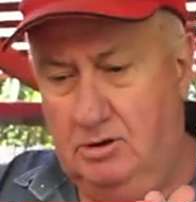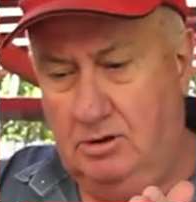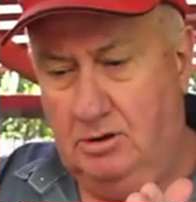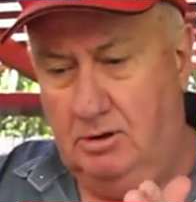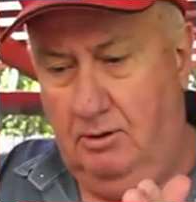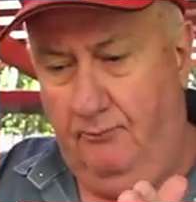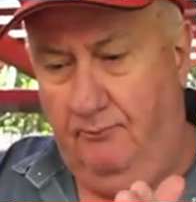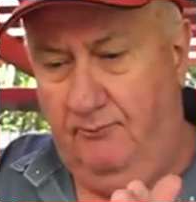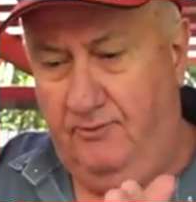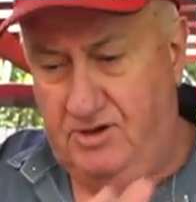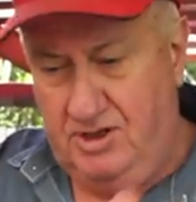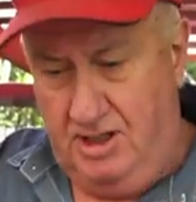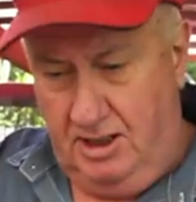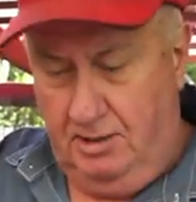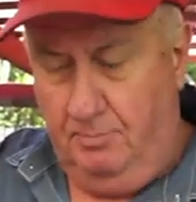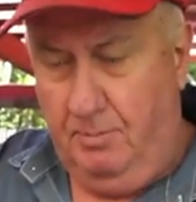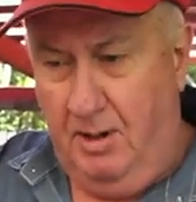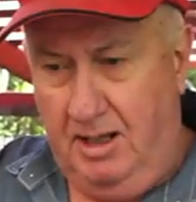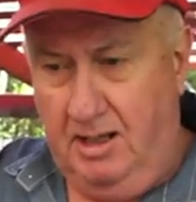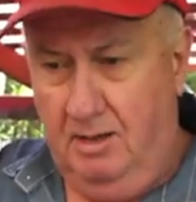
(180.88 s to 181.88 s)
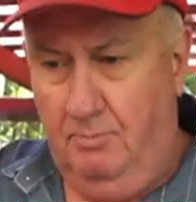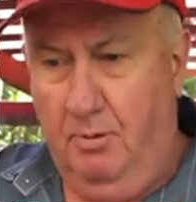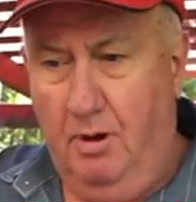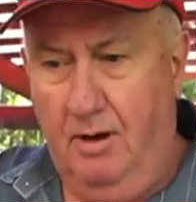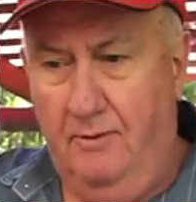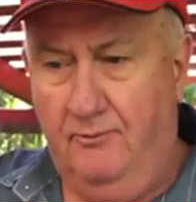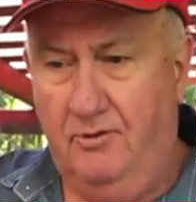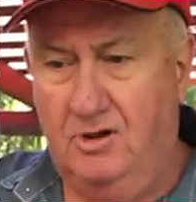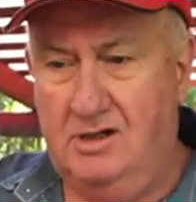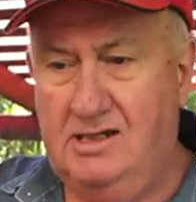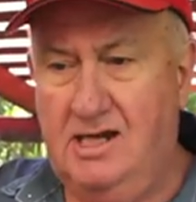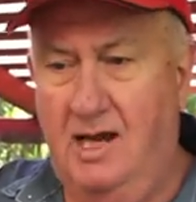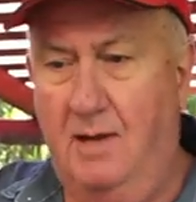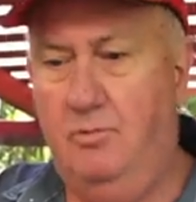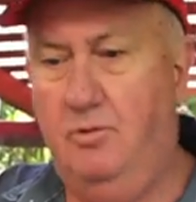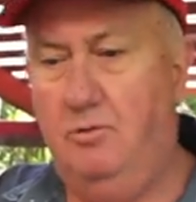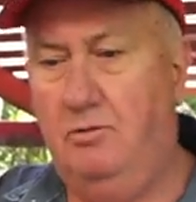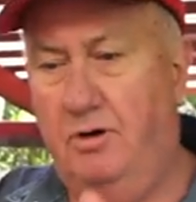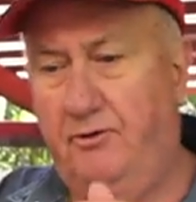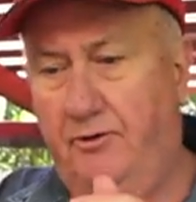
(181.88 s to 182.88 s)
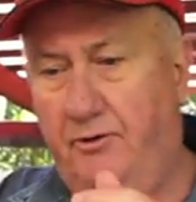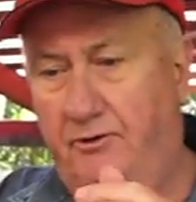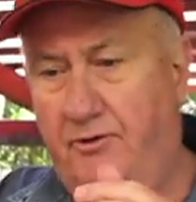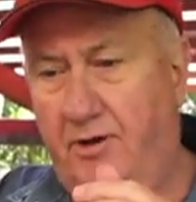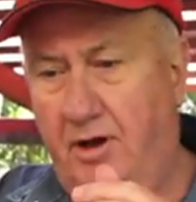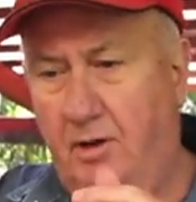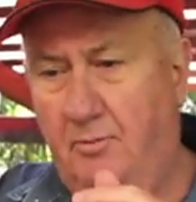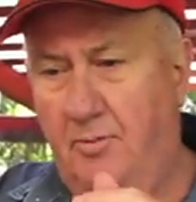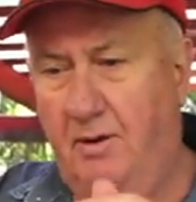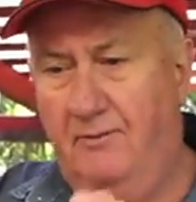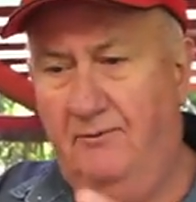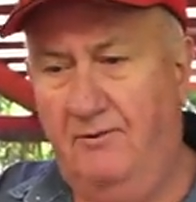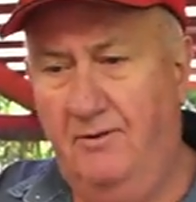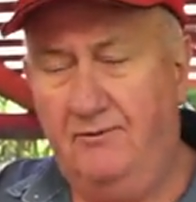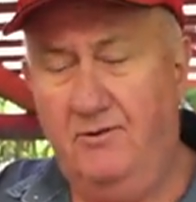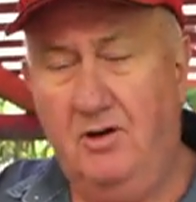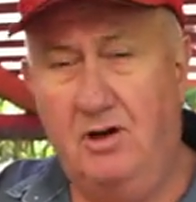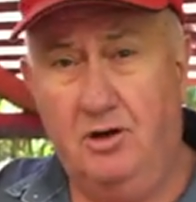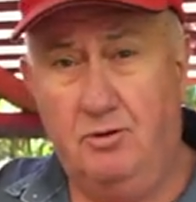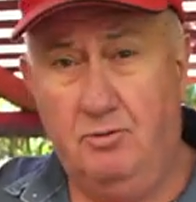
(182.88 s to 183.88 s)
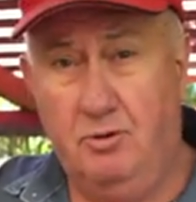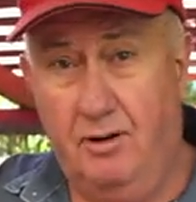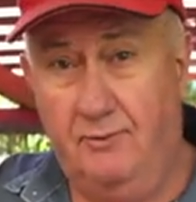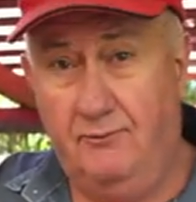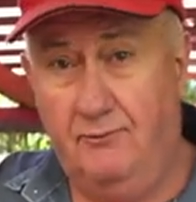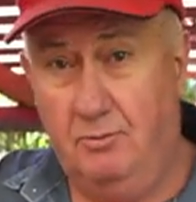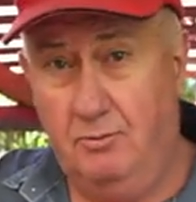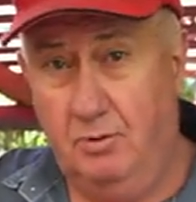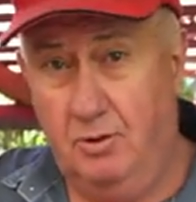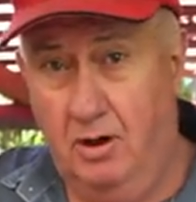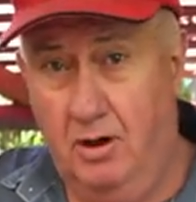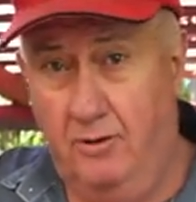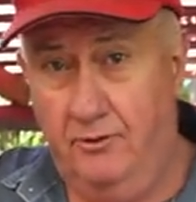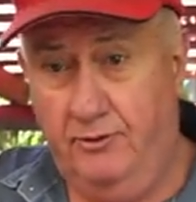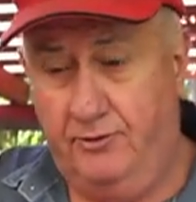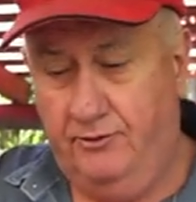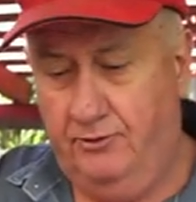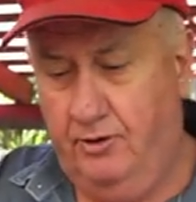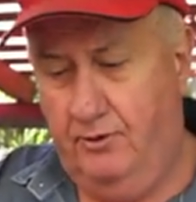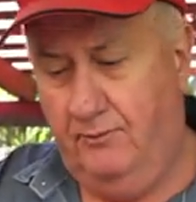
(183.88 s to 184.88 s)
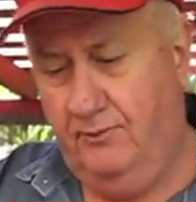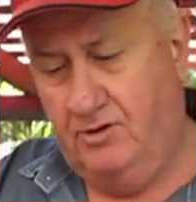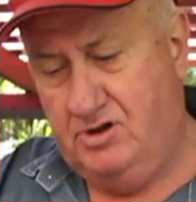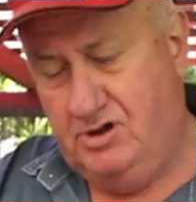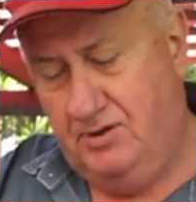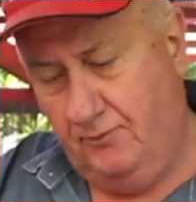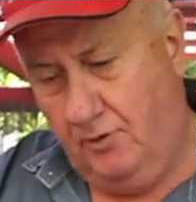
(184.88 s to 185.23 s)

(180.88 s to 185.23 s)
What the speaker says: the fish out the back of your boat, for example, as I said, it'll be 15 to 20 foot below the surface.